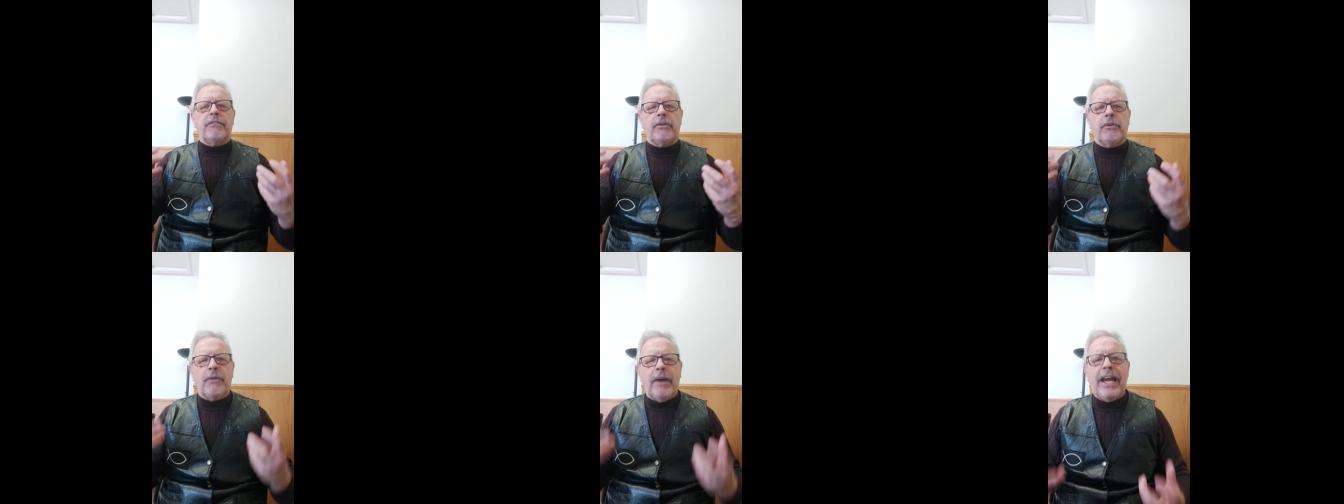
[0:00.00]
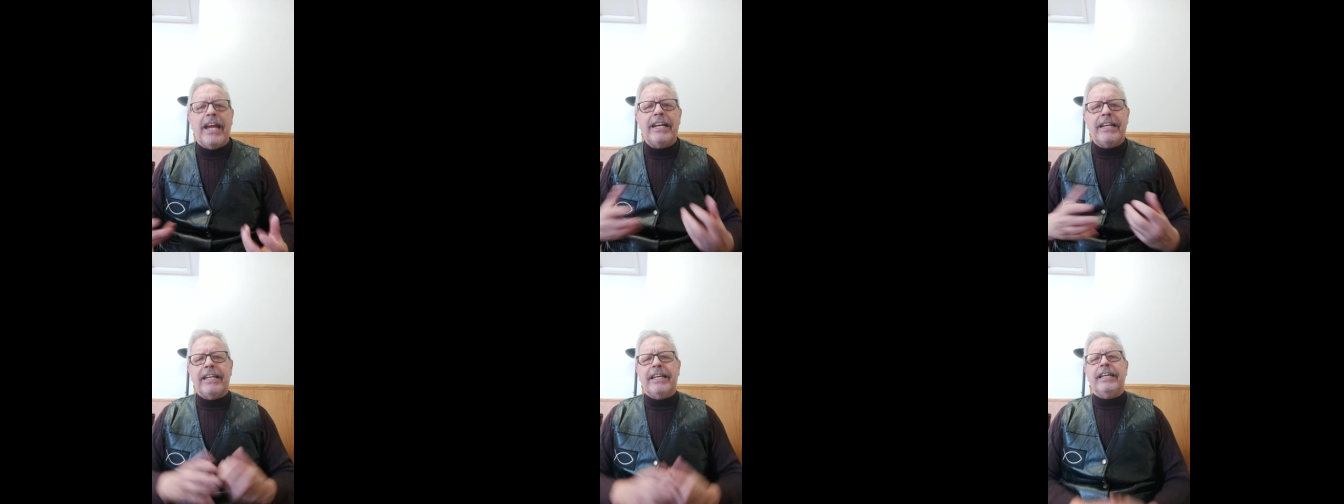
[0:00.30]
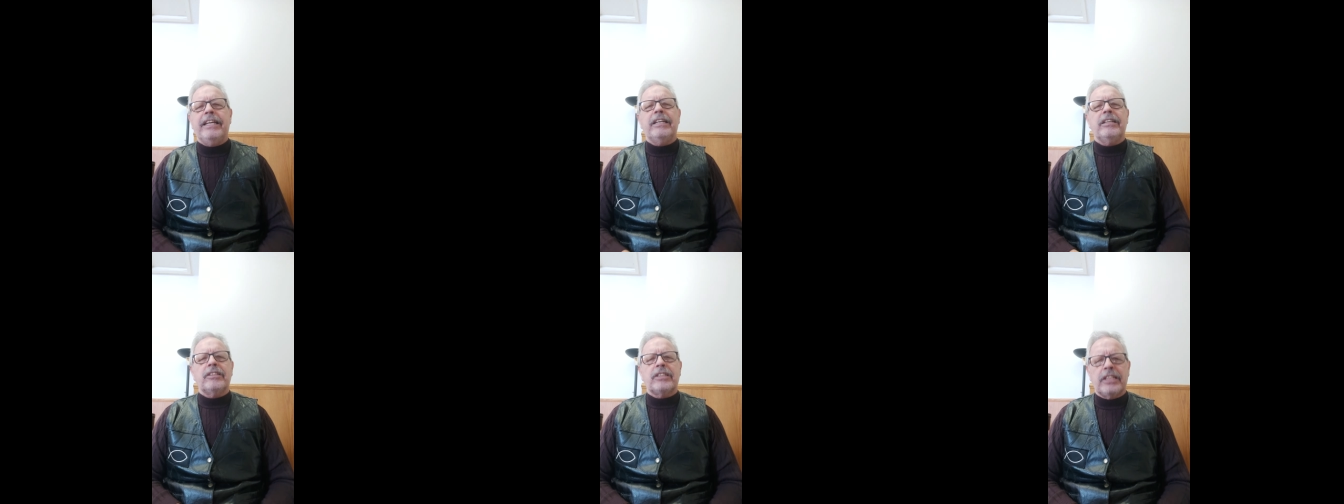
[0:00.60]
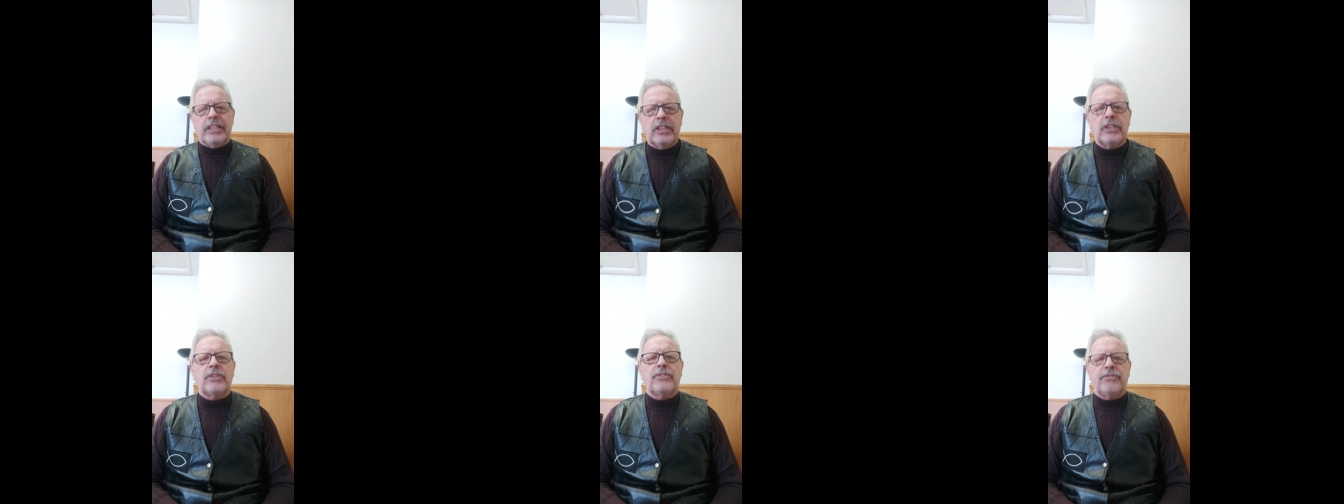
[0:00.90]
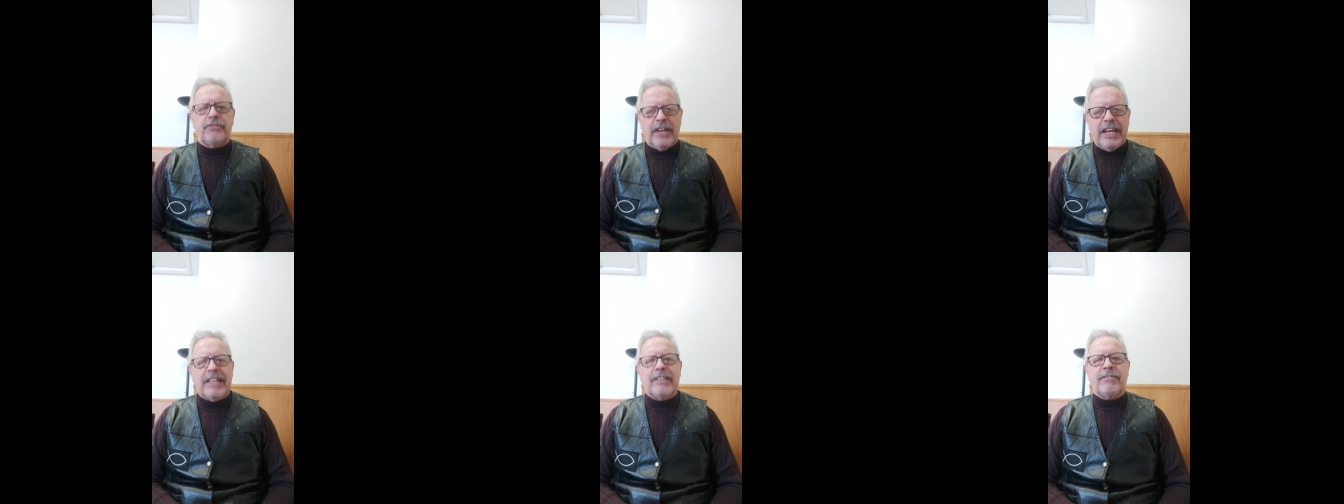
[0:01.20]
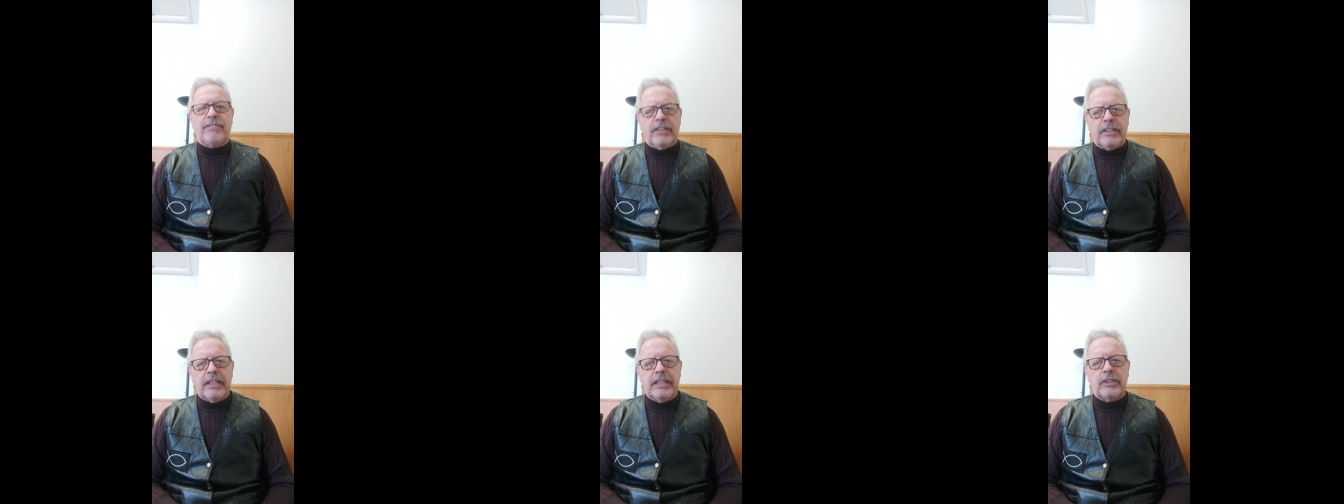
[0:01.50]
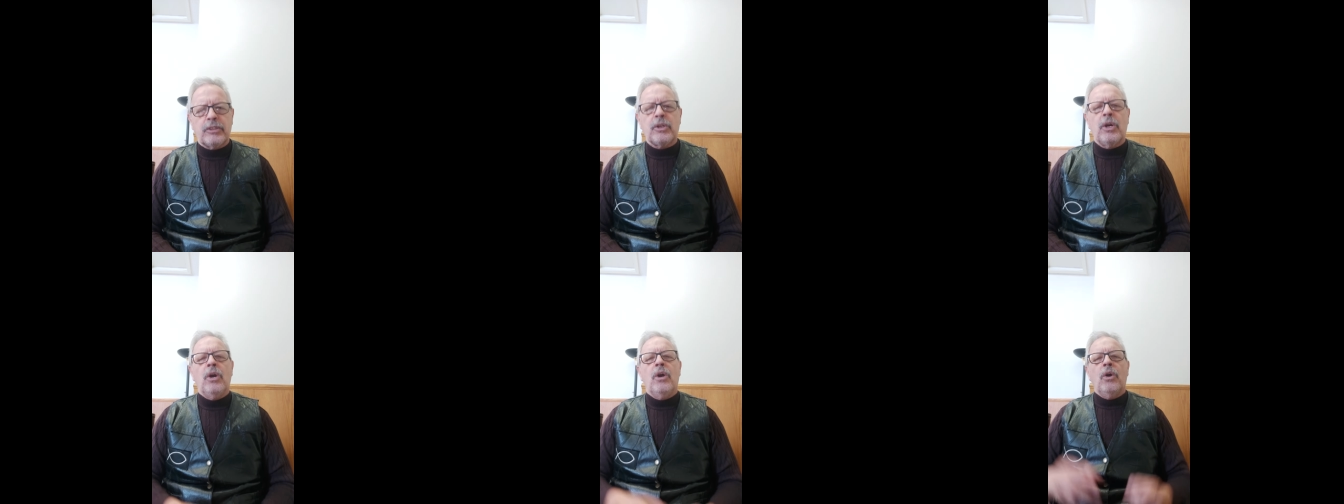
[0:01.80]
Great is his
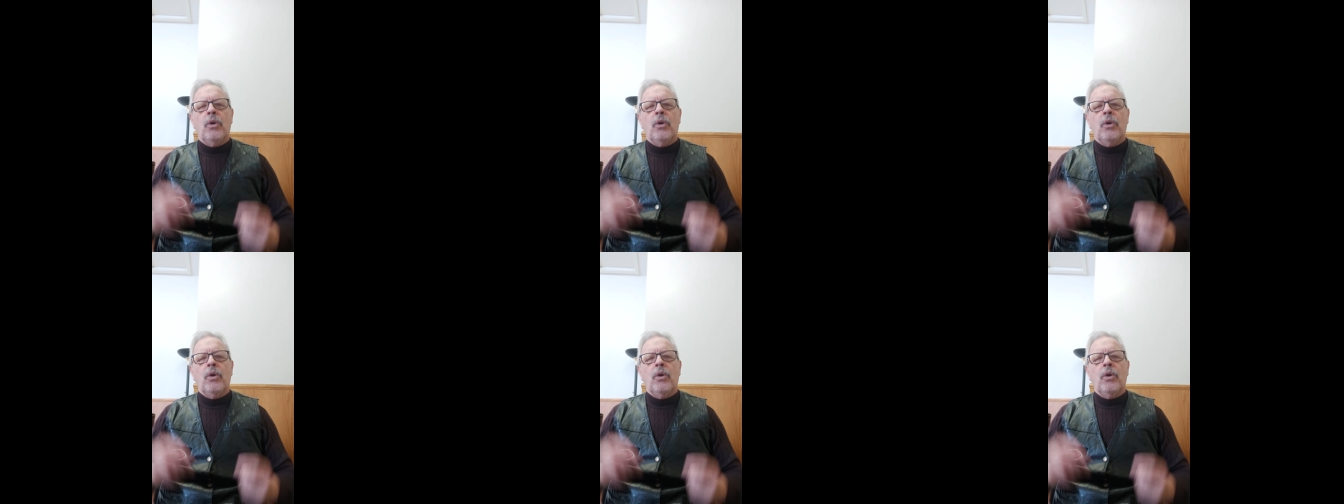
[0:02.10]
faithfulness.